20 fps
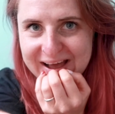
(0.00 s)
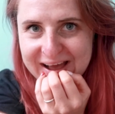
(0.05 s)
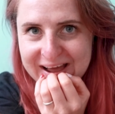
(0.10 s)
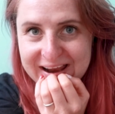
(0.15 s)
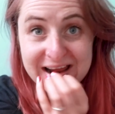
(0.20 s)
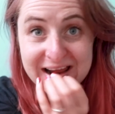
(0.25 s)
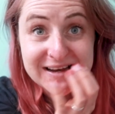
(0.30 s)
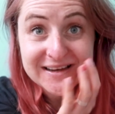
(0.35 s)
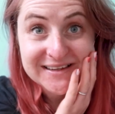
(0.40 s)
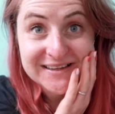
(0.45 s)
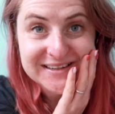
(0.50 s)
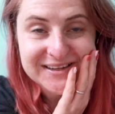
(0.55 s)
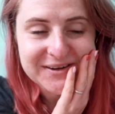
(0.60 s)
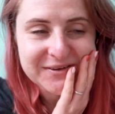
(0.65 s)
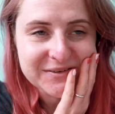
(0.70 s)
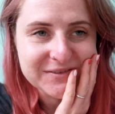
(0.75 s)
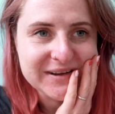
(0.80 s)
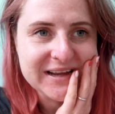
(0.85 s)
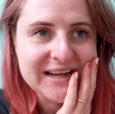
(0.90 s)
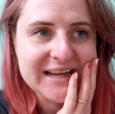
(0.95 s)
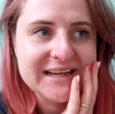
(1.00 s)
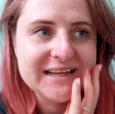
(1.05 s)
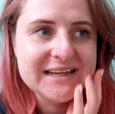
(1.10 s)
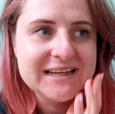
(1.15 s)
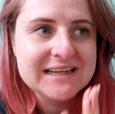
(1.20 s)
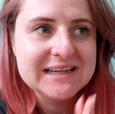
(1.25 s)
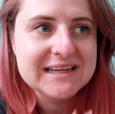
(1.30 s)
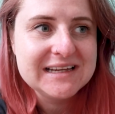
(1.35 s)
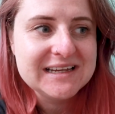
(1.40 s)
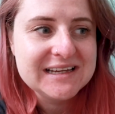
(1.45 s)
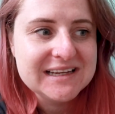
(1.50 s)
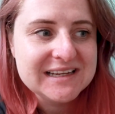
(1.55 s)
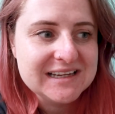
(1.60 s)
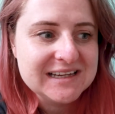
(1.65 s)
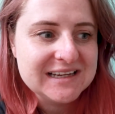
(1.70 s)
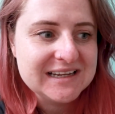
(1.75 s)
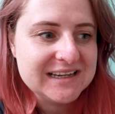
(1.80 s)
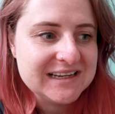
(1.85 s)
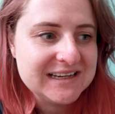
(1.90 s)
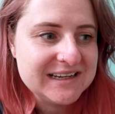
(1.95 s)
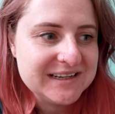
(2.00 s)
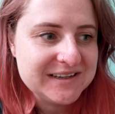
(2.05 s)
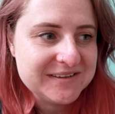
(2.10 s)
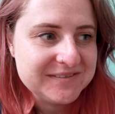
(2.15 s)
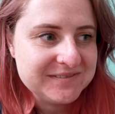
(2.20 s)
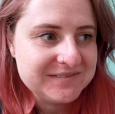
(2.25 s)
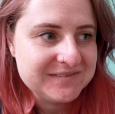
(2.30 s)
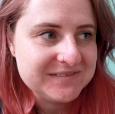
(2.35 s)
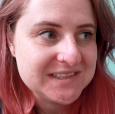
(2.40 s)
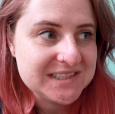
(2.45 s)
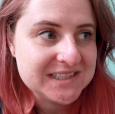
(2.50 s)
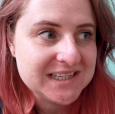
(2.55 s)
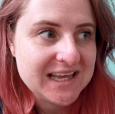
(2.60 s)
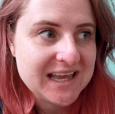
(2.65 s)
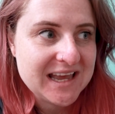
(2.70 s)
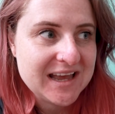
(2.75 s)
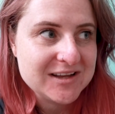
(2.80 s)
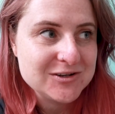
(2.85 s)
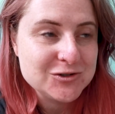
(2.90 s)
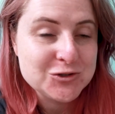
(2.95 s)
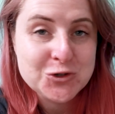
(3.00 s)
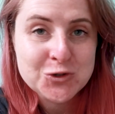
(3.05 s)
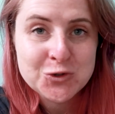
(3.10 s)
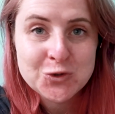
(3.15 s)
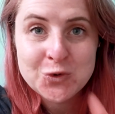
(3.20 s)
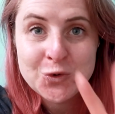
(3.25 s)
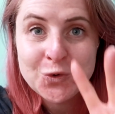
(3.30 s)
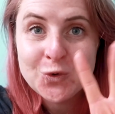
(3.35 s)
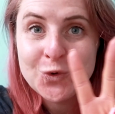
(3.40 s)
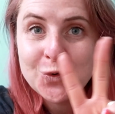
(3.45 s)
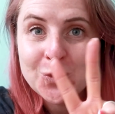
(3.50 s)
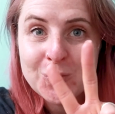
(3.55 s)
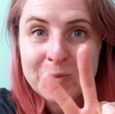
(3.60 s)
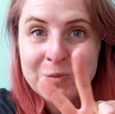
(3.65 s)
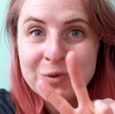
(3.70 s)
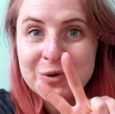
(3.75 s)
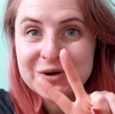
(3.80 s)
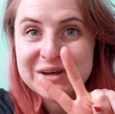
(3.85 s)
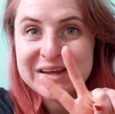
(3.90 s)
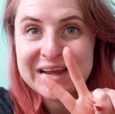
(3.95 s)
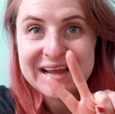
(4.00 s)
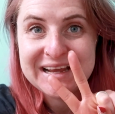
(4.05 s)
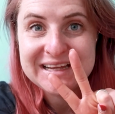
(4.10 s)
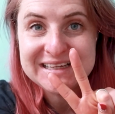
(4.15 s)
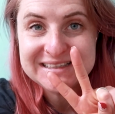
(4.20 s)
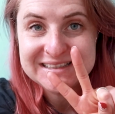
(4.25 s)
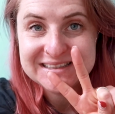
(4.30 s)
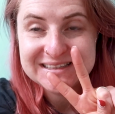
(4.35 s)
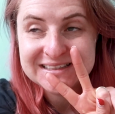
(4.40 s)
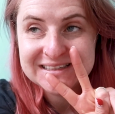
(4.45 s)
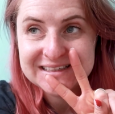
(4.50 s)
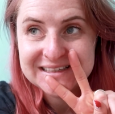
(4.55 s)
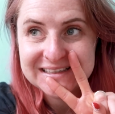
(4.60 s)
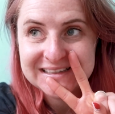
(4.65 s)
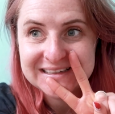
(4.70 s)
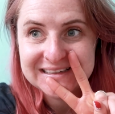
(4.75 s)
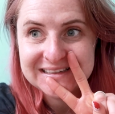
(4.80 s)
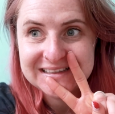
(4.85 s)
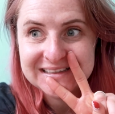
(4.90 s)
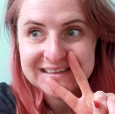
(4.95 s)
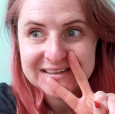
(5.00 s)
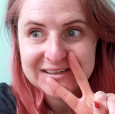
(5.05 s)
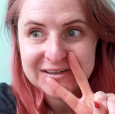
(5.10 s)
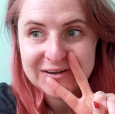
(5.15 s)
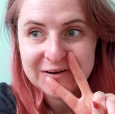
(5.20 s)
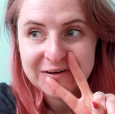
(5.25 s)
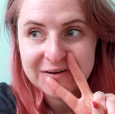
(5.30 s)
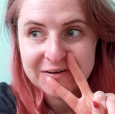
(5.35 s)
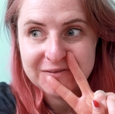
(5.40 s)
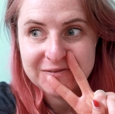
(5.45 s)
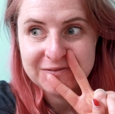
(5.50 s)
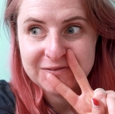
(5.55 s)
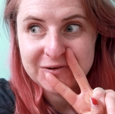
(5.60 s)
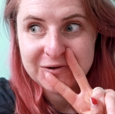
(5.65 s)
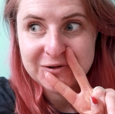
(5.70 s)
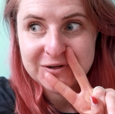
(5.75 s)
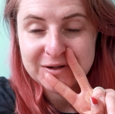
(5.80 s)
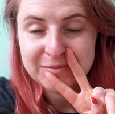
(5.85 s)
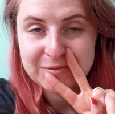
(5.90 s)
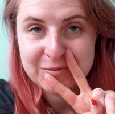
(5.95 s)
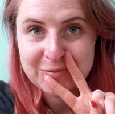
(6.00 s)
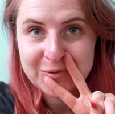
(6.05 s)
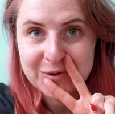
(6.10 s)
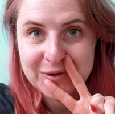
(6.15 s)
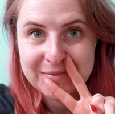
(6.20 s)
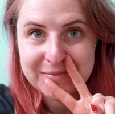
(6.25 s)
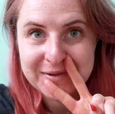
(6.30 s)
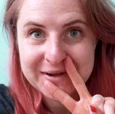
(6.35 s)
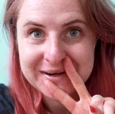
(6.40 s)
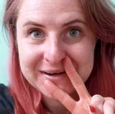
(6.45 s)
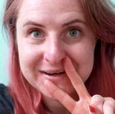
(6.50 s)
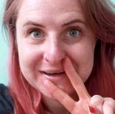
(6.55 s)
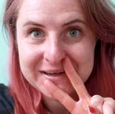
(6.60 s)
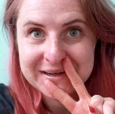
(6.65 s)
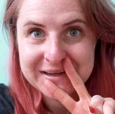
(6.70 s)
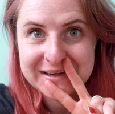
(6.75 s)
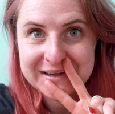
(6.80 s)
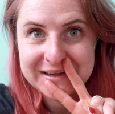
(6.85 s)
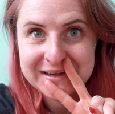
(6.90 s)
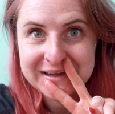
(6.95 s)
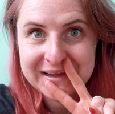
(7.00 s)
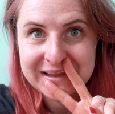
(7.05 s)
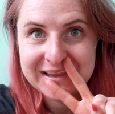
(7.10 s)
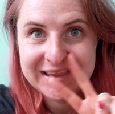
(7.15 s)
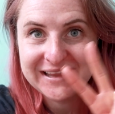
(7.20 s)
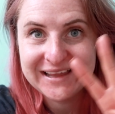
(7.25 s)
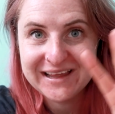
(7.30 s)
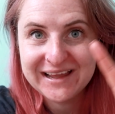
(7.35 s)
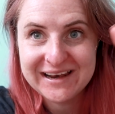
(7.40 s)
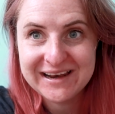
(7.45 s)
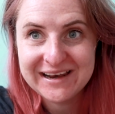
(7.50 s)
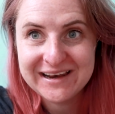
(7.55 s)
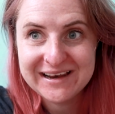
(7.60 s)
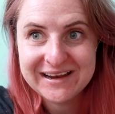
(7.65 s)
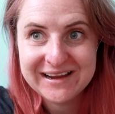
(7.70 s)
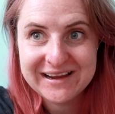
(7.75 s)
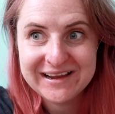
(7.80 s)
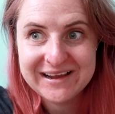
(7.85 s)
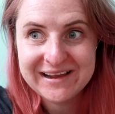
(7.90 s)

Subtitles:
And I just can't wait. So yeah, 2 more days of full-time employment, and then